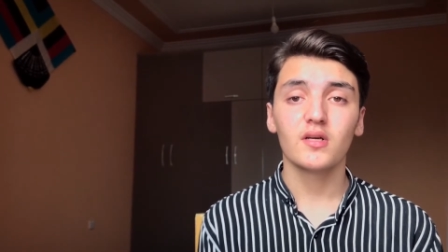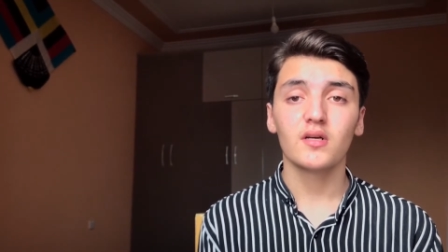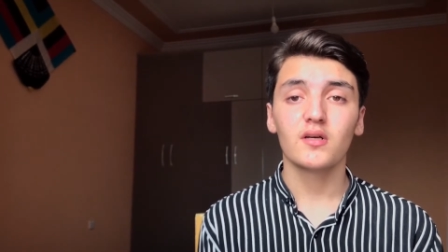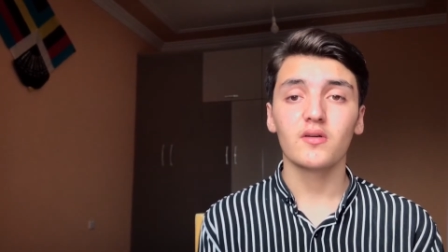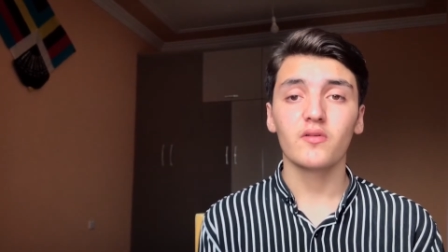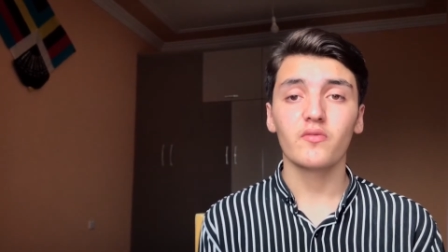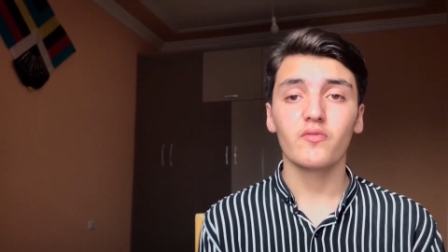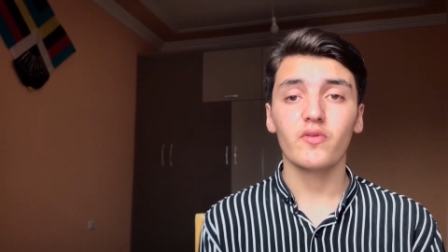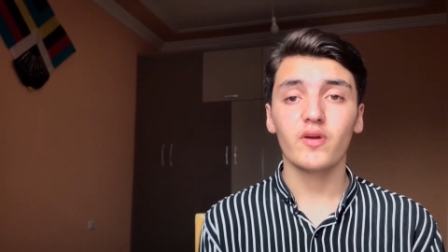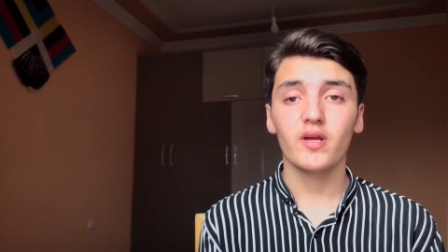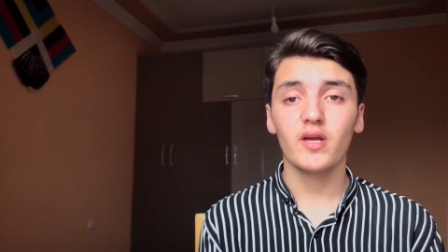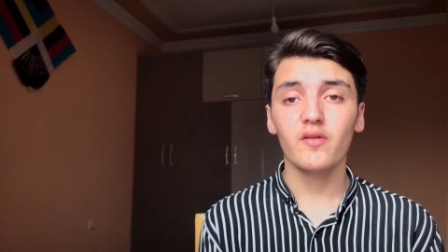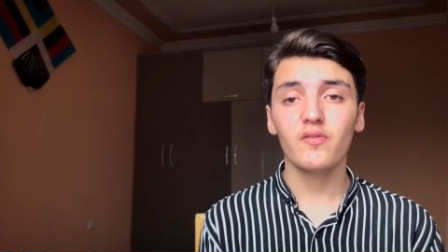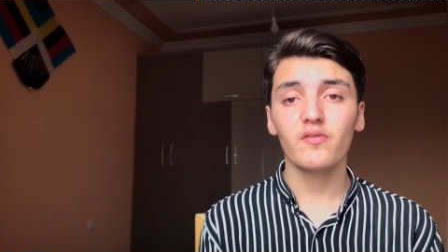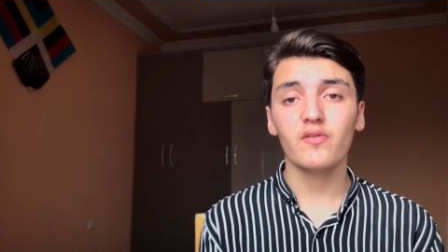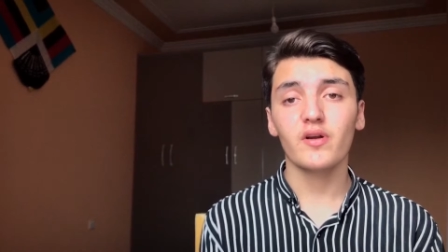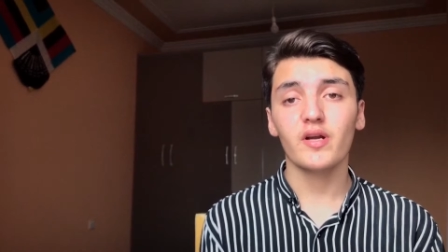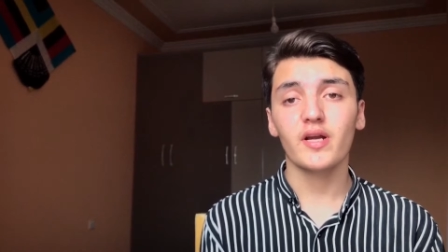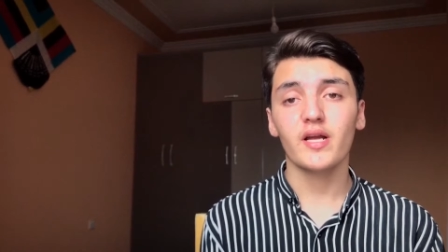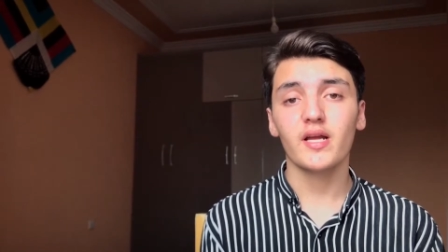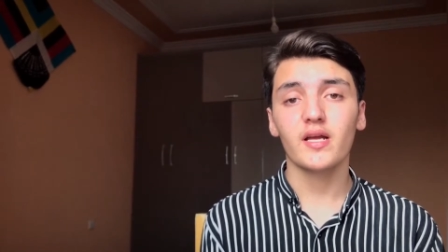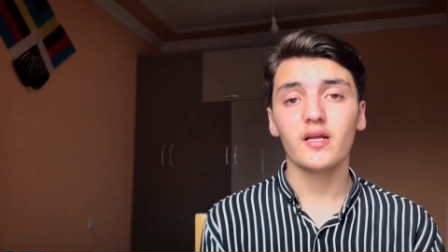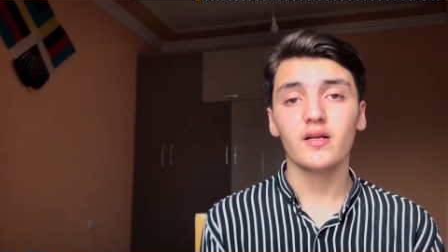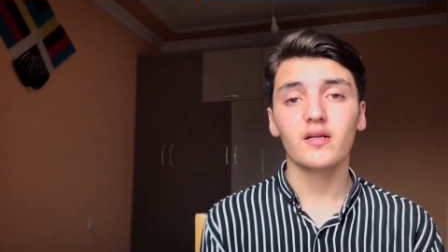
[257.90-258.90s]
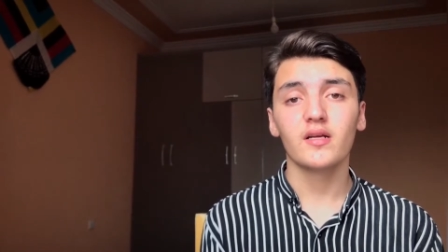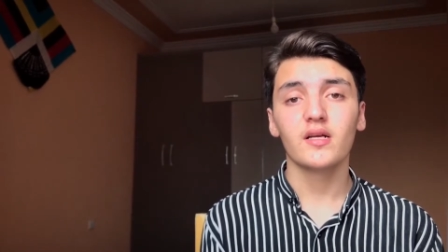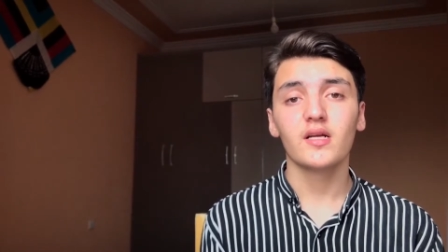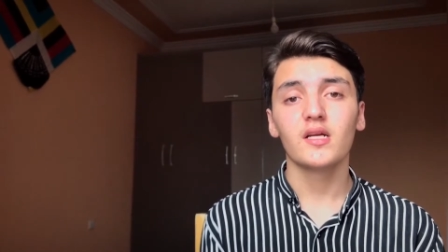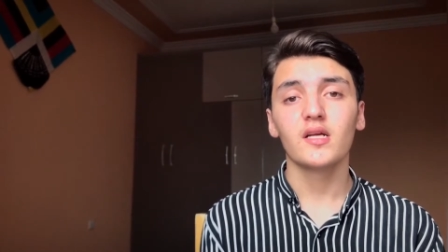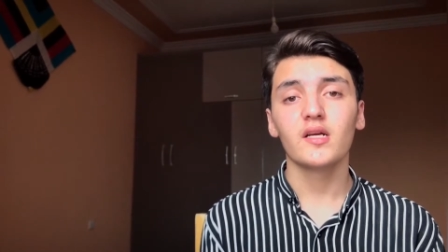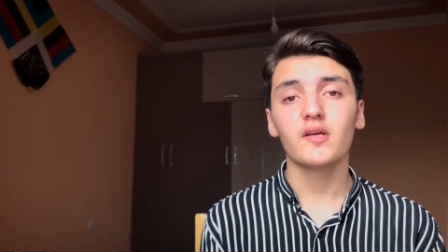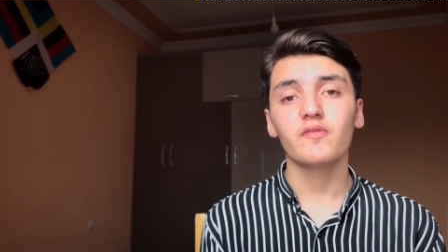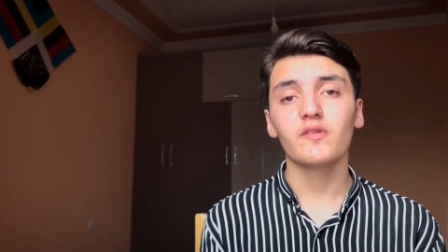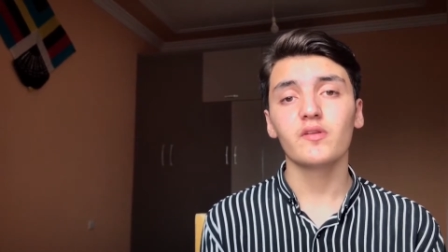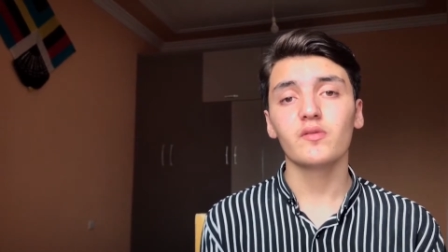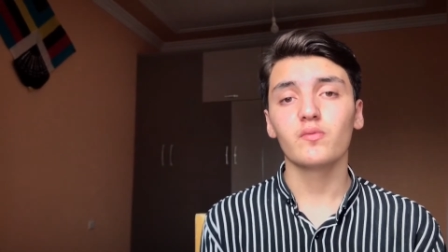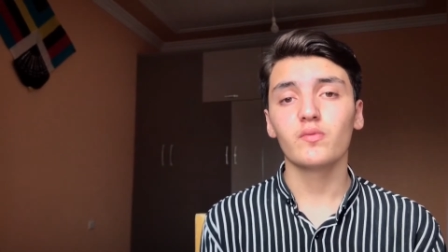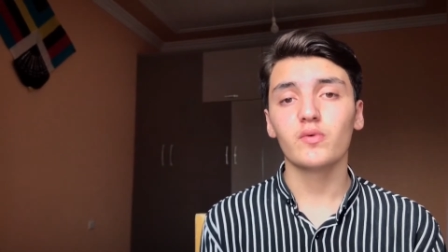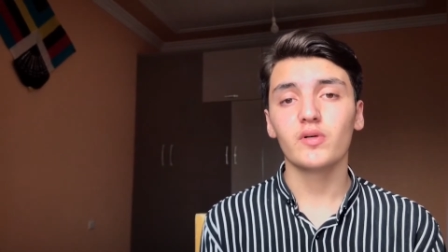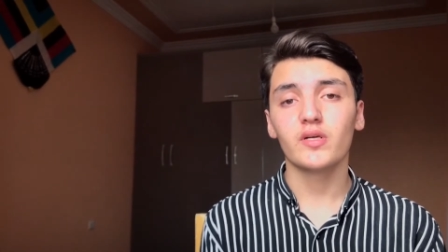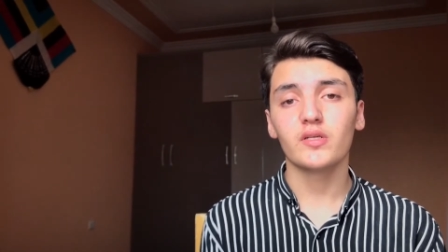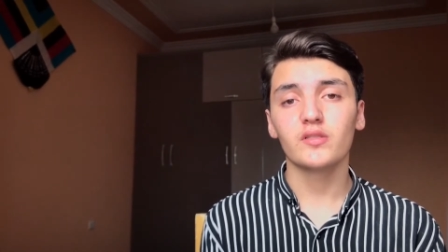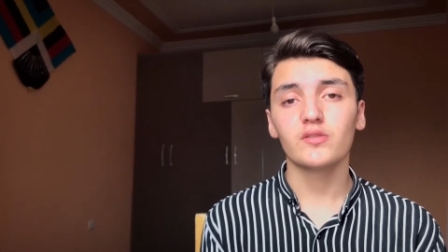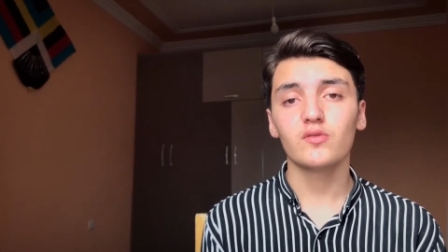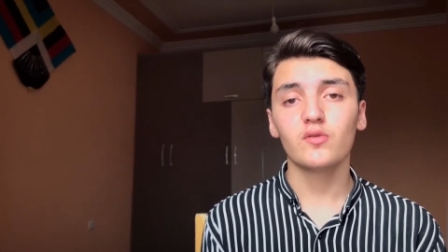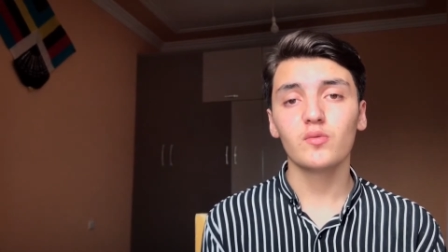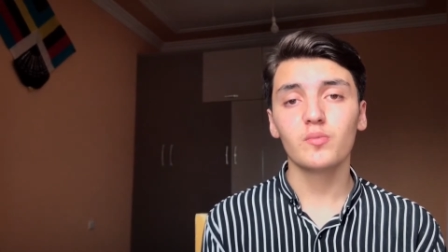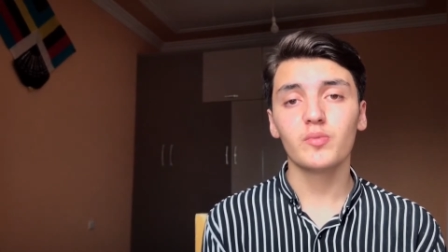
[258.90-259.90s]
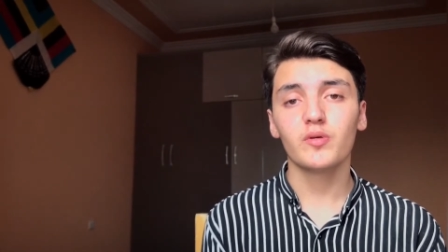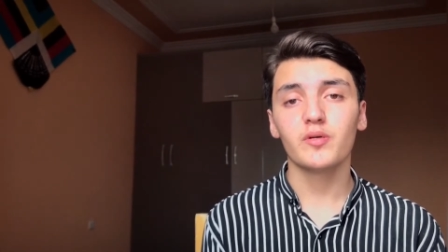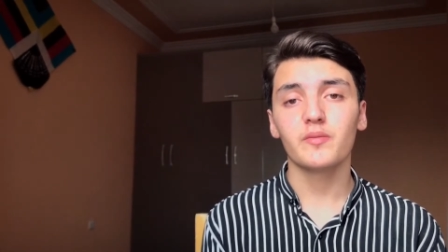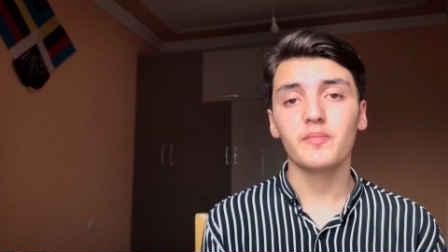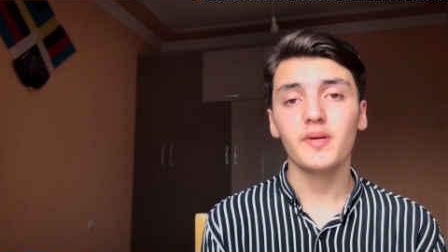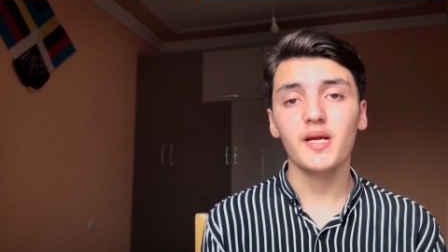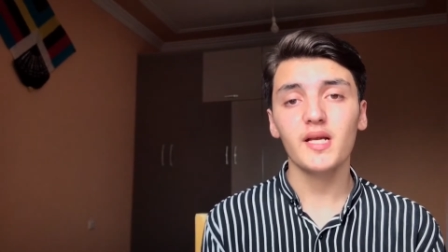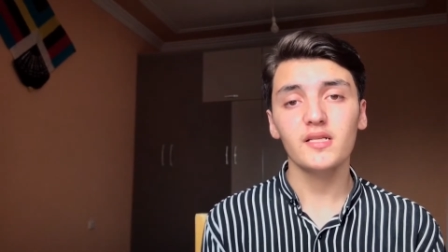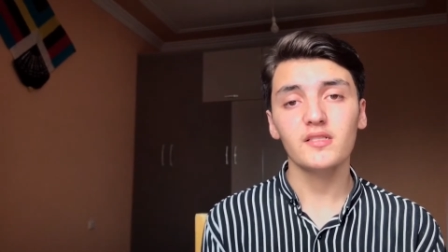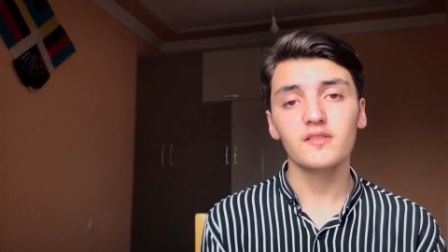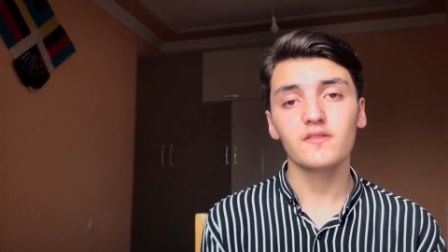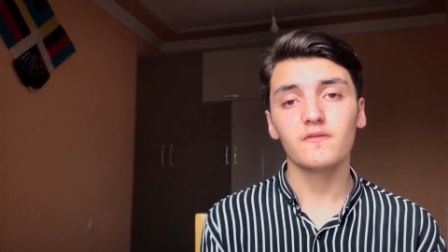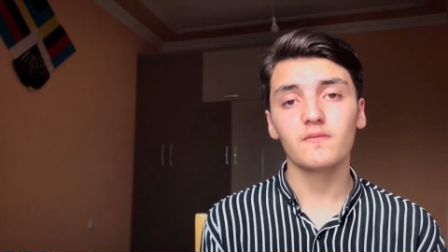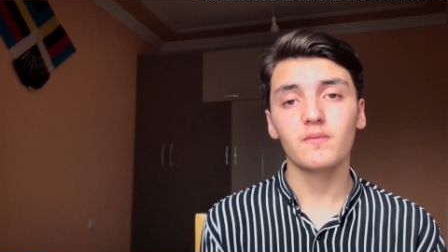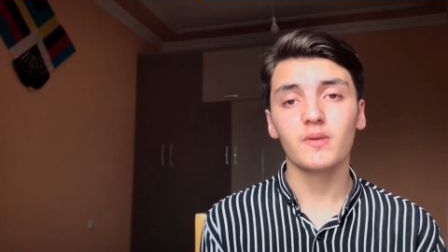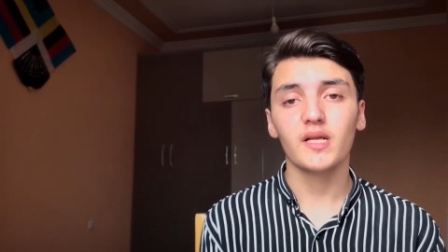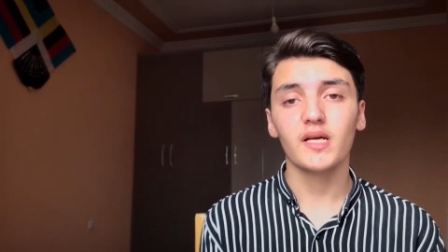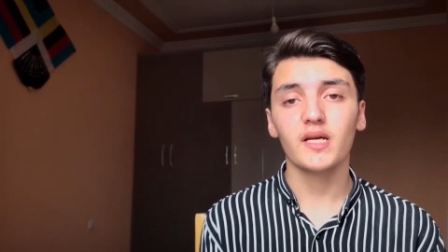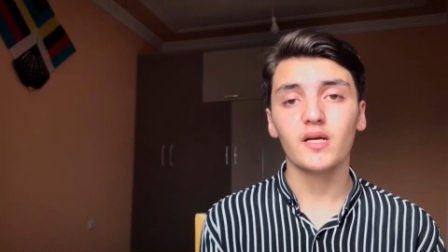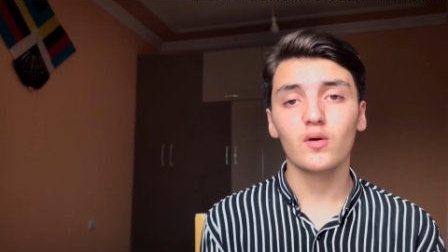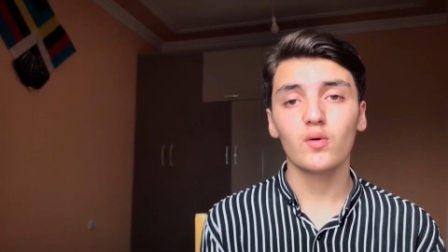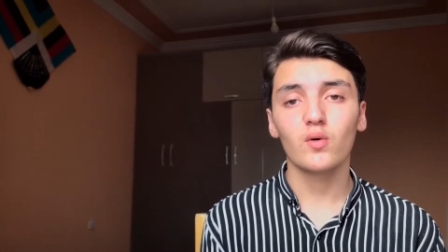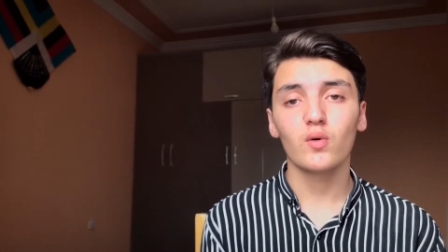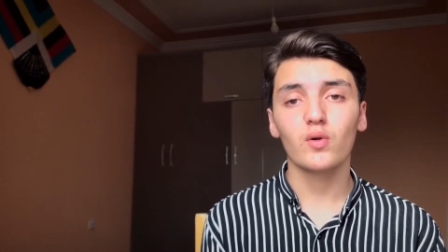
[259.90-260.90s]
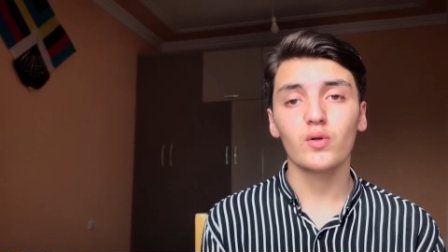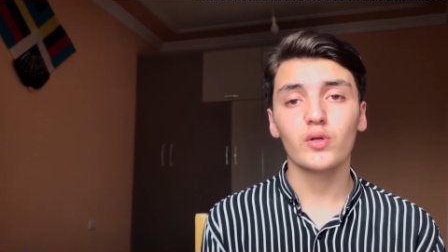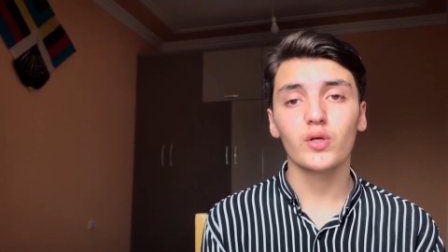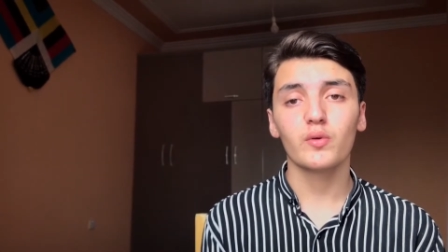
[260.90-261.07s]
On the other hand, if it were a supermassive black hole,